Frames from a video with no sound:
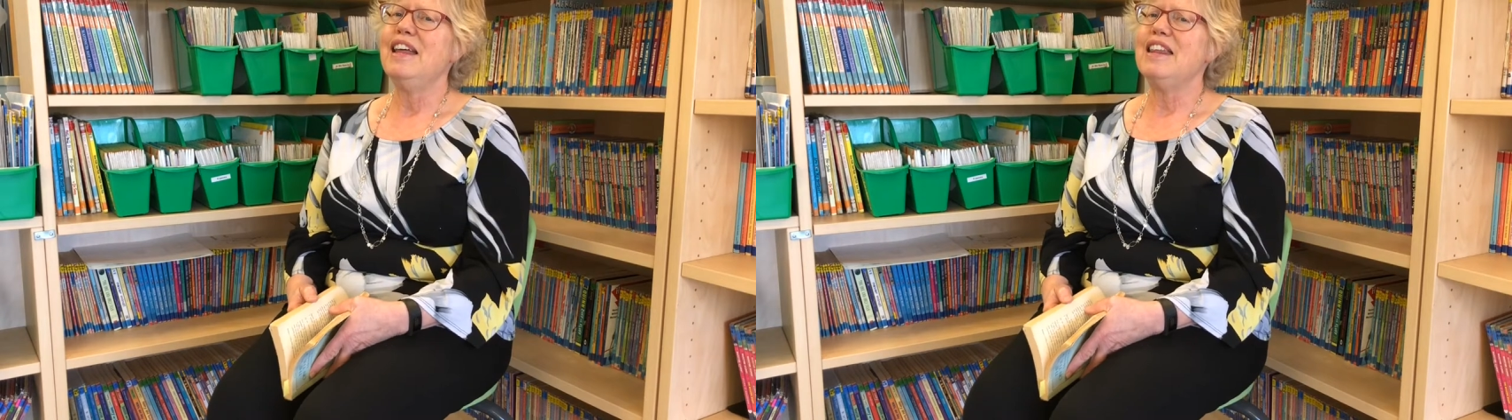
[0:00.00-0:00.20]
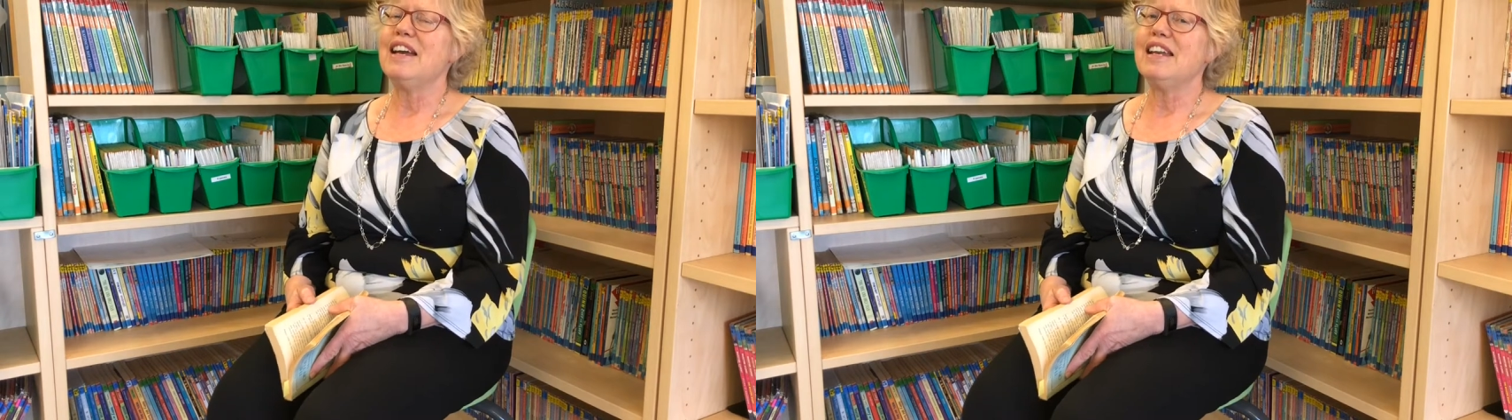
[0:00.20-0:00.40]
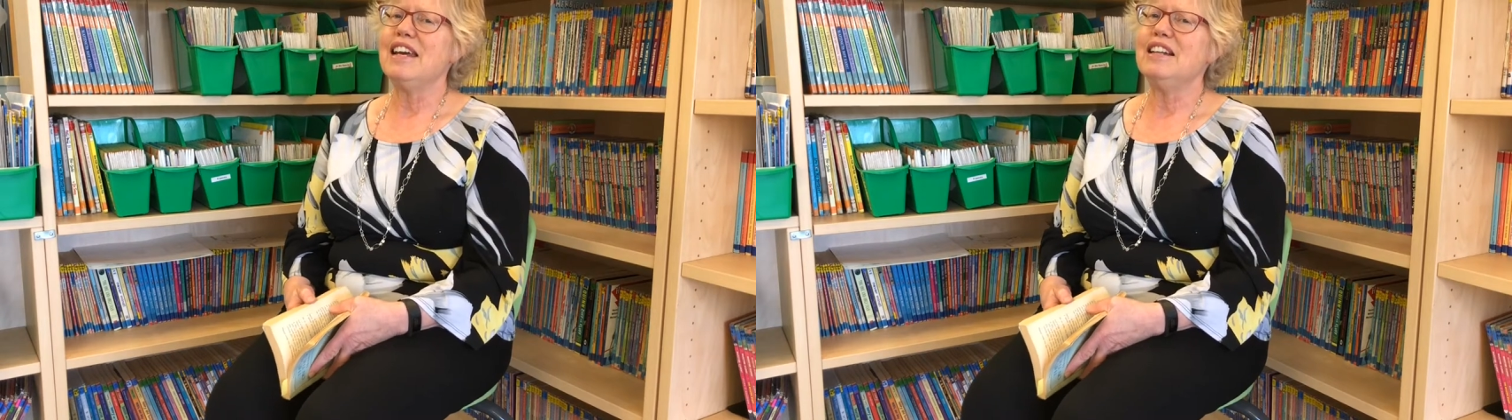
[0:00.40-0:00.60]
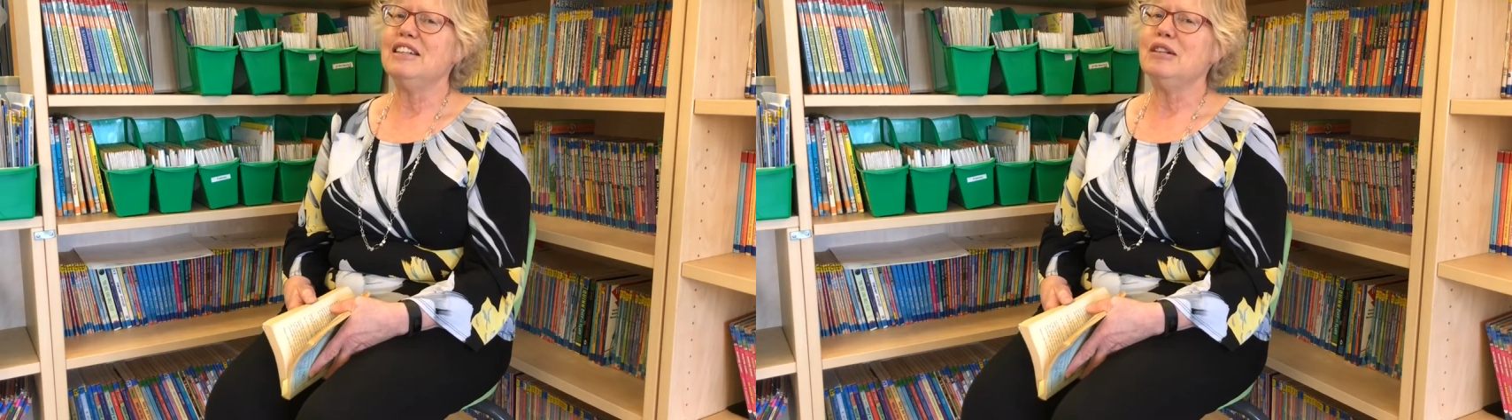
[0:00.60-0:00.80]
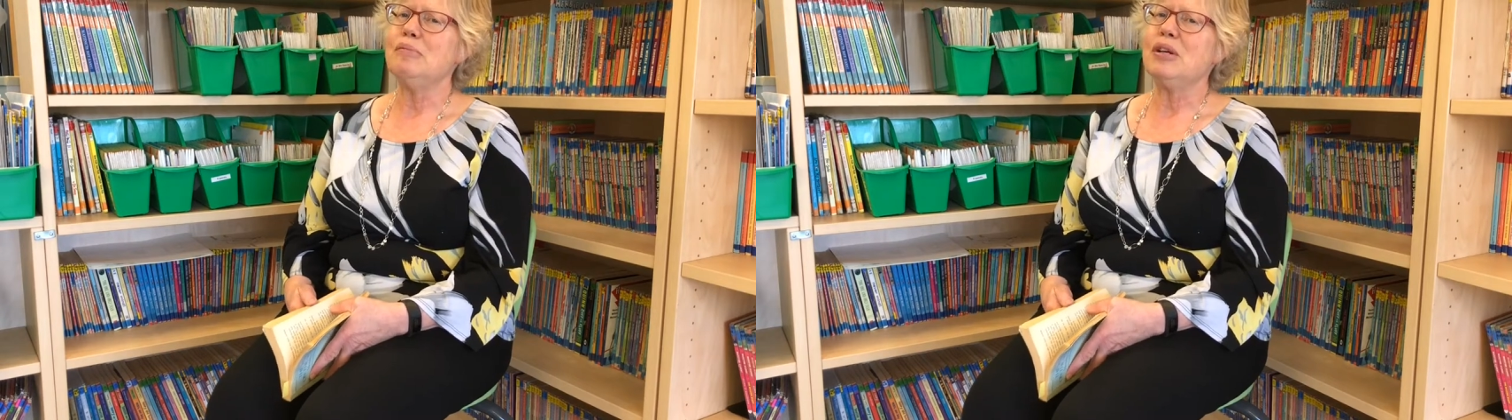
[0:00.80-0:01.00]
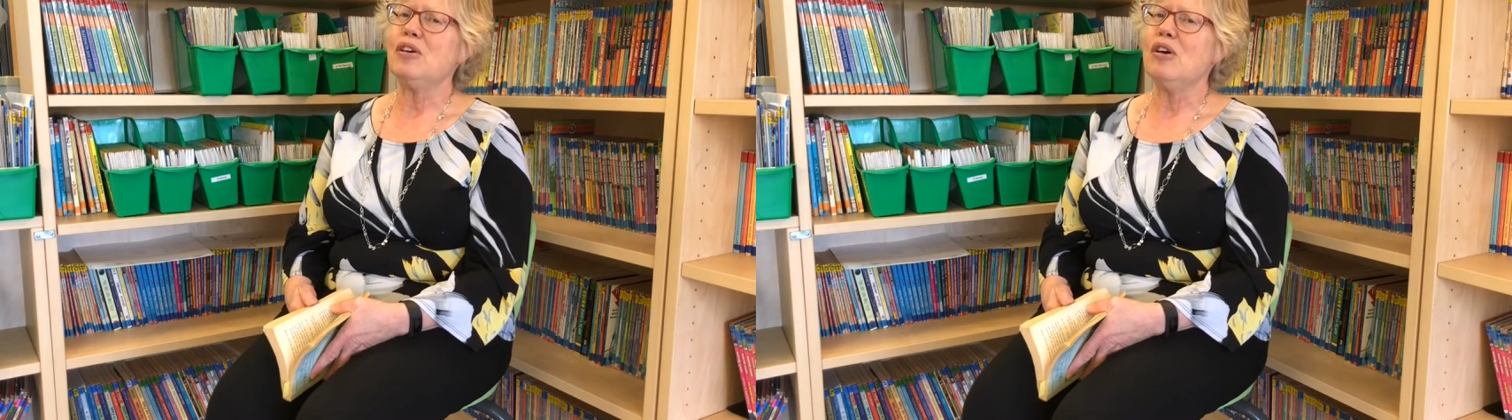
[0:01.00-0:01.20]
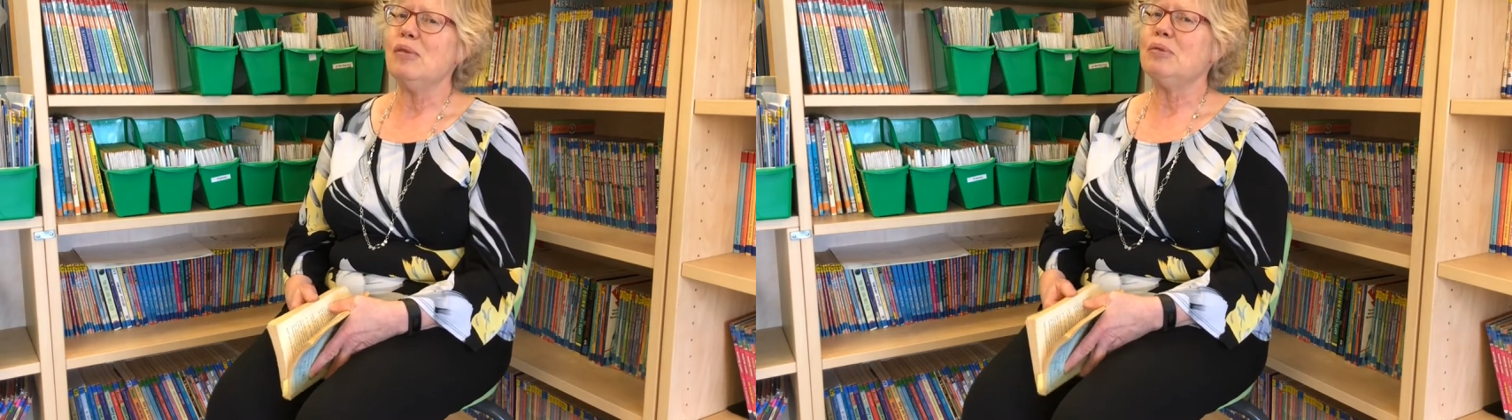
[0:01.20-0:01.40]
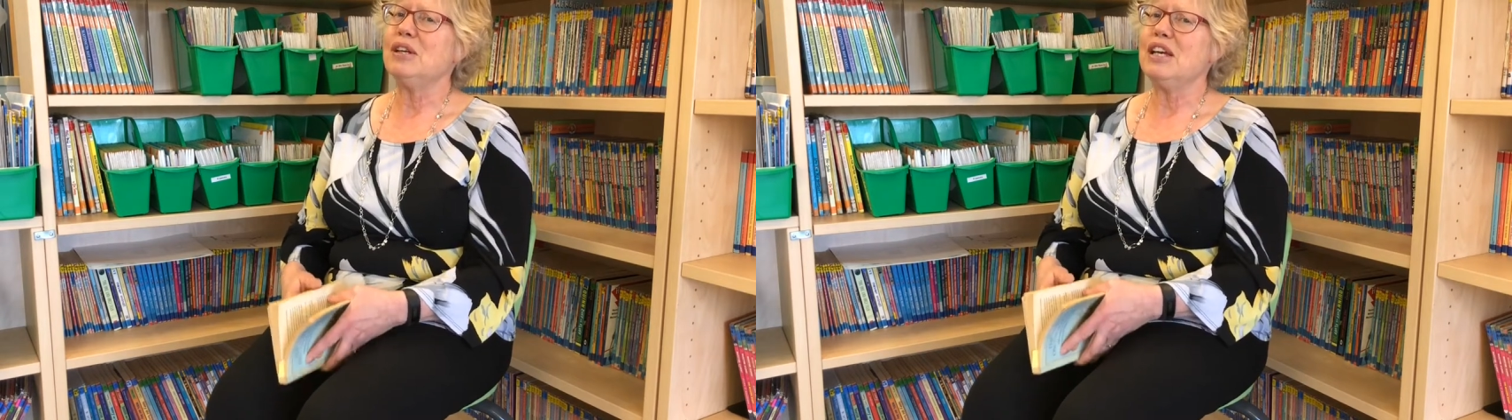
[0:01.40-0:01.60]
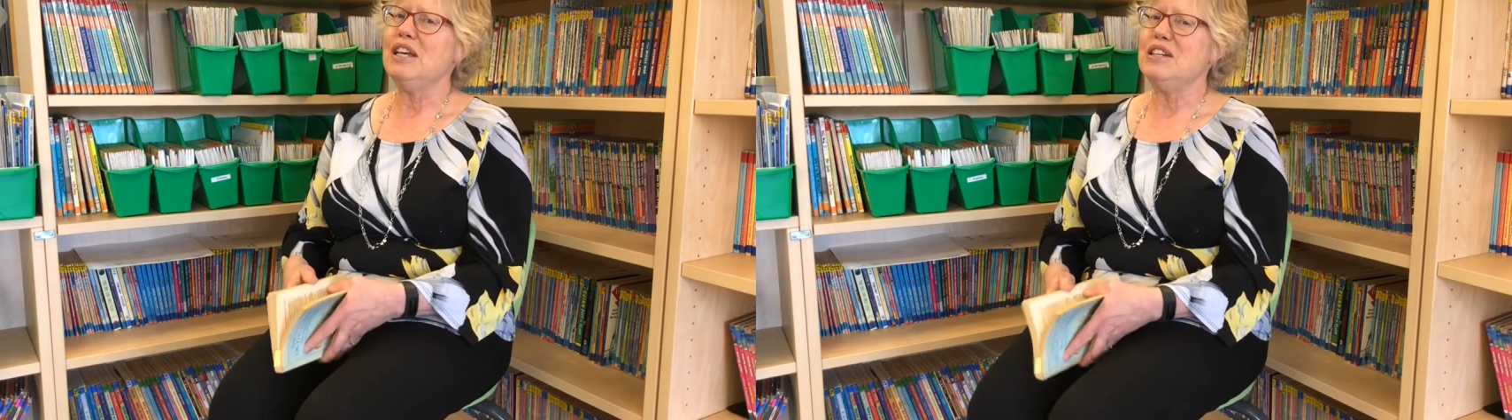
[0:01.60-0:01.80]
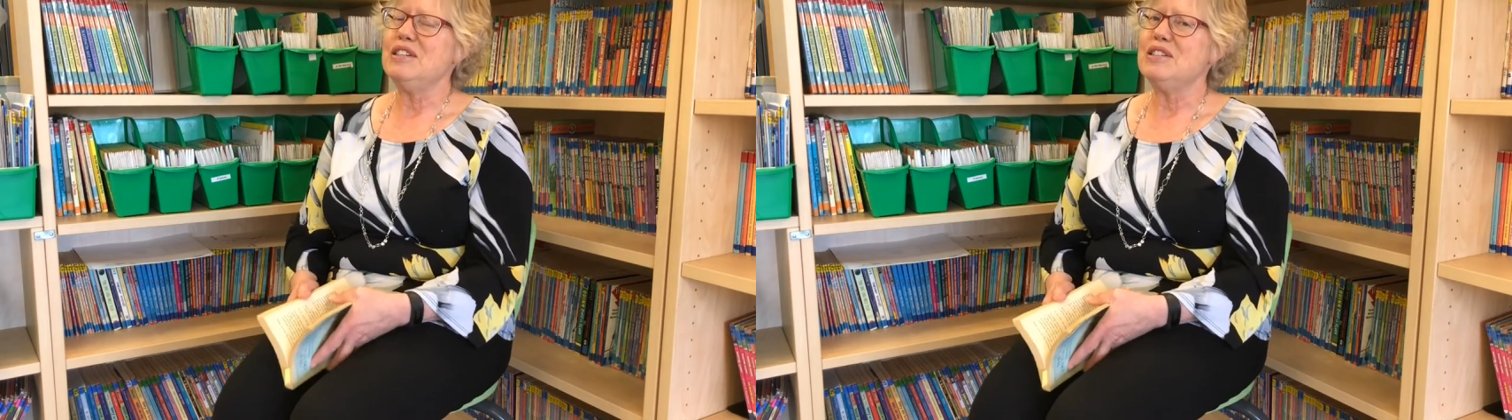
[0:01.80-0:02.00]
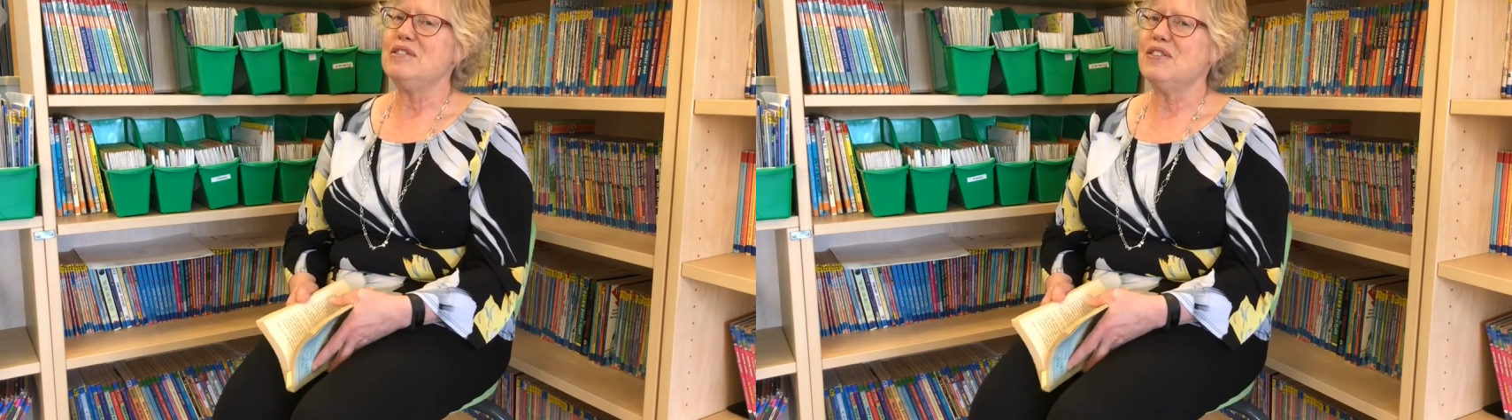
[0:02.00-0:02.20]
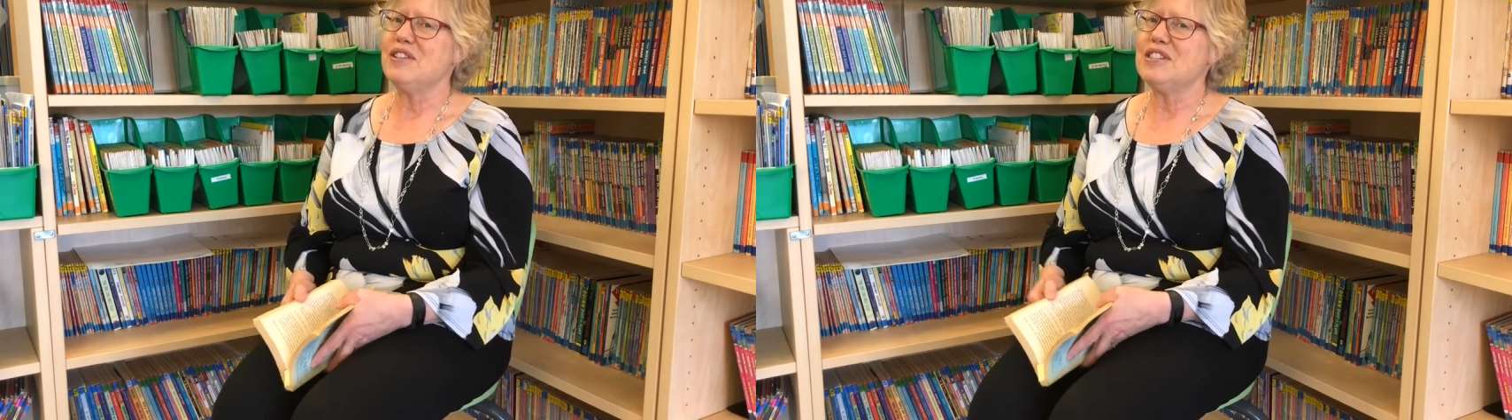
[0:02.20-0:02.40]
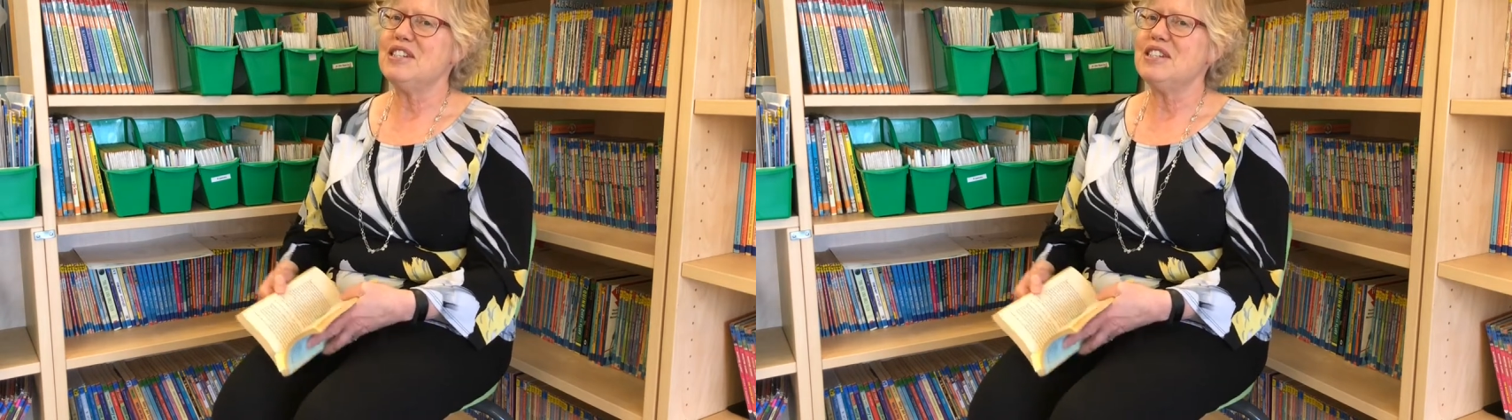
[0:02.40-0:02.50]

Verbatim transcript: that get a little bit complicated as far as